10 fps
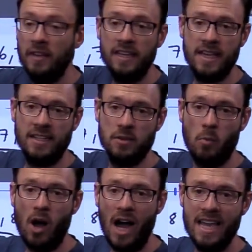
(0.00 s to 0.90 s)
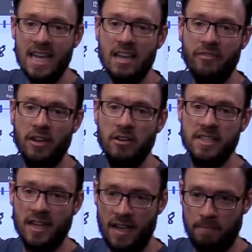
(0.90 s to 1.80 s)
things x and y, if they're
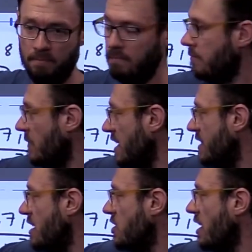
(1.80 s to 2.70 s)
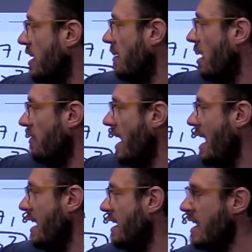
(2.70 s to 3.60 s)
inside the extension of
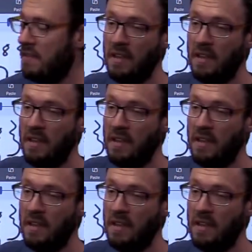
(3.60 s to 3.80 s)
A,